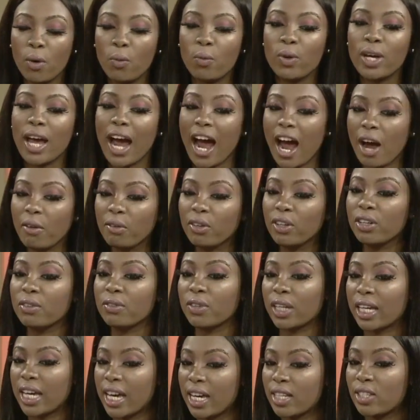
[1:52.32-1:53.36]
But we have heard
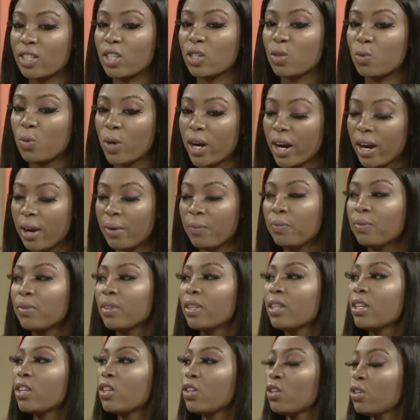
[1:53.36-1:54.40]
of the cases where,
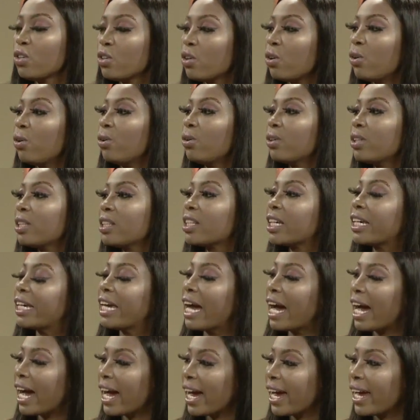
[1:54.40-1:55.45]
you know, the
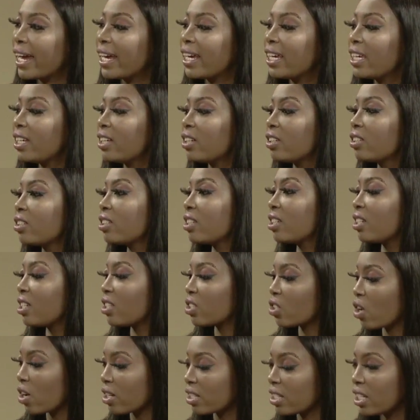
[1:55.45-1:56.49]
guy,
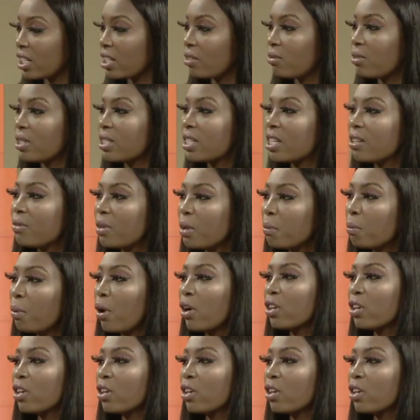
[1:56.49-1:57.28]
he's constantly receiving